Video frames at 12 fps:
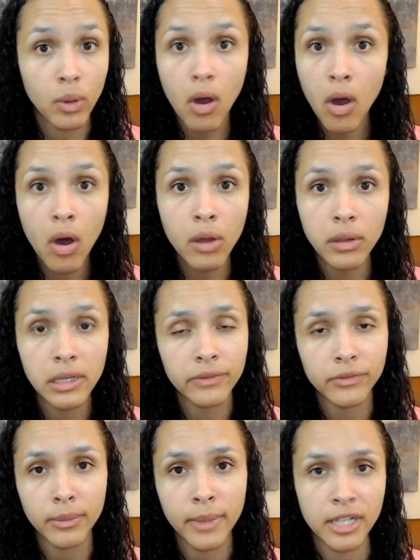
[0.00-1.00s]
all the
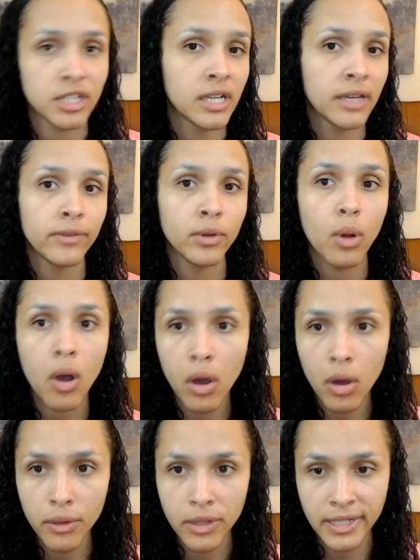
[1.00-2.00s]
information i gave you
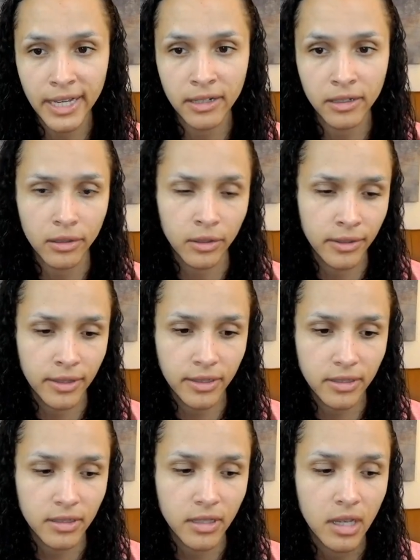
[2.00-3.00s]
all the data on
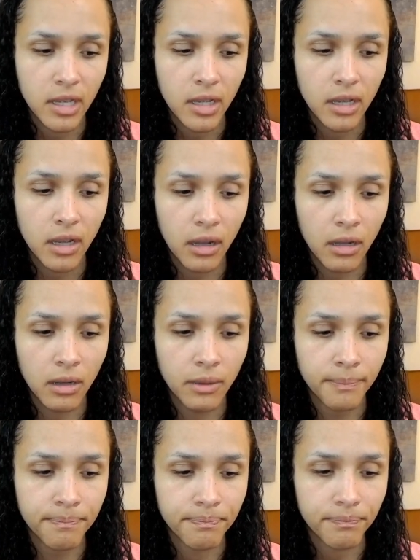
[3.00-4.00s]
this
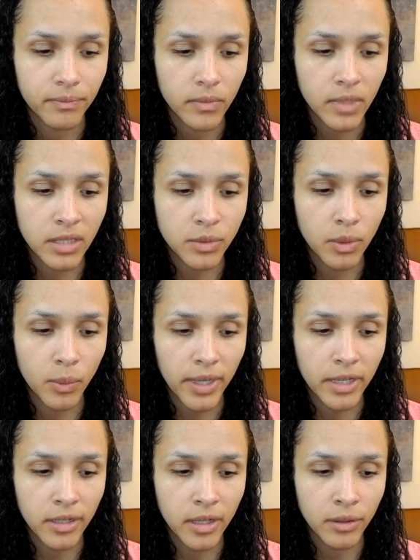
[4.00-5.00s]
um, that's one way
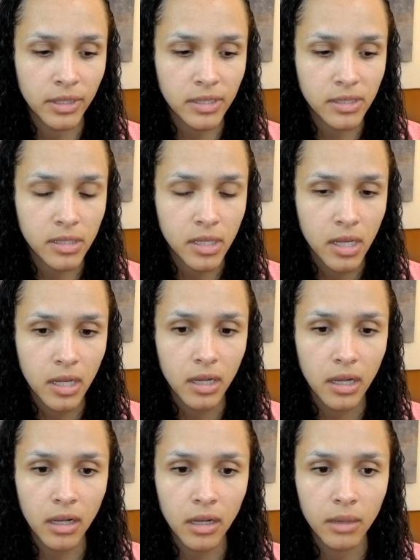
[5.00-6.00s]
to notice
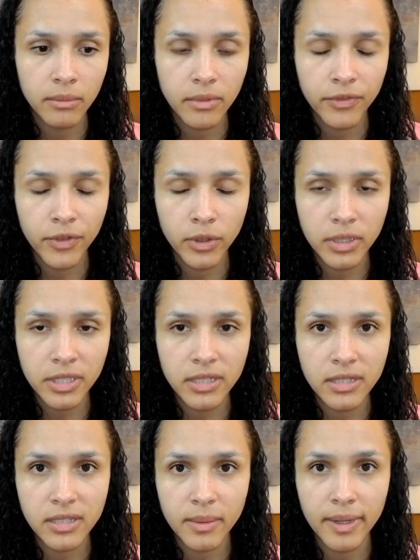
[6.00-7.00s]
um, if you're
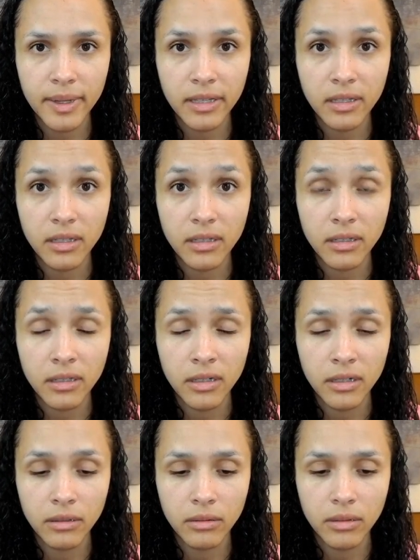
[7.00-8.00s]
listening to somebody you
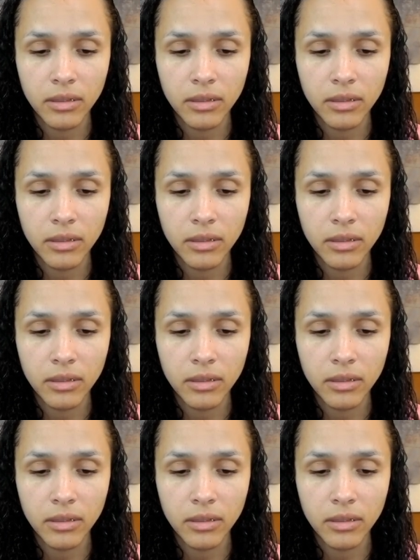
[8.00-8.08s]
know